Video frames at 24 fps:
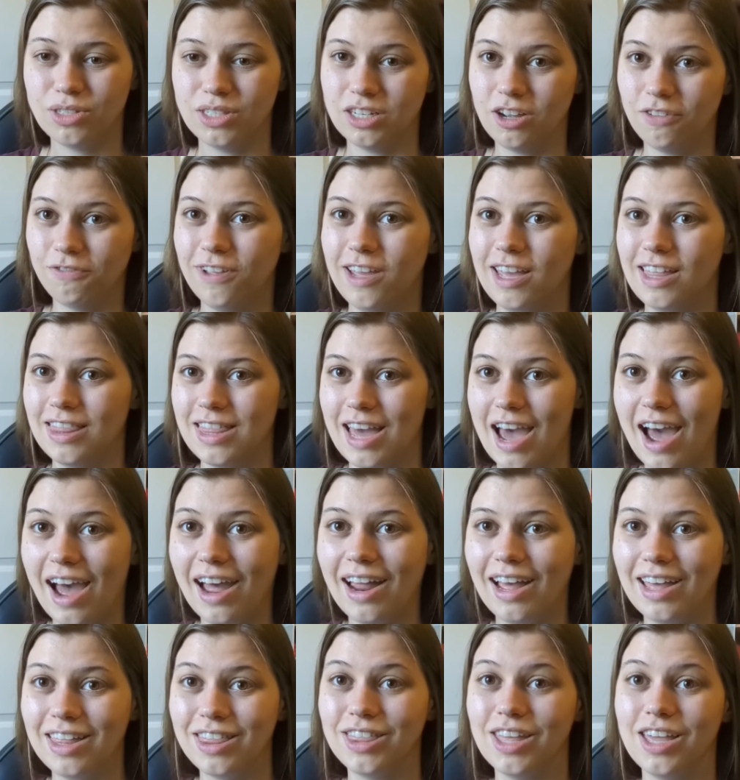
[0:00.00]
stuff like that,
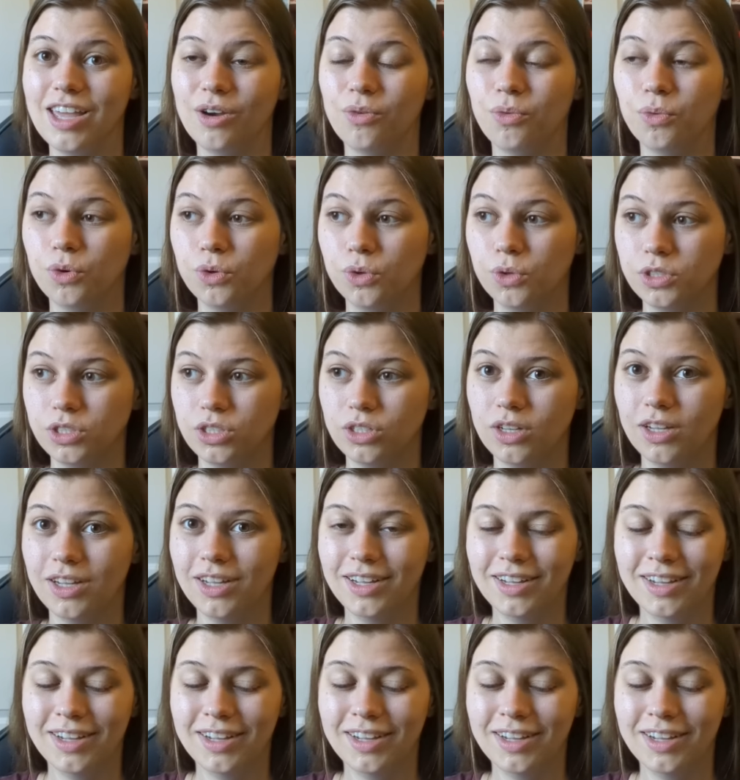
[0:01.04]
I think will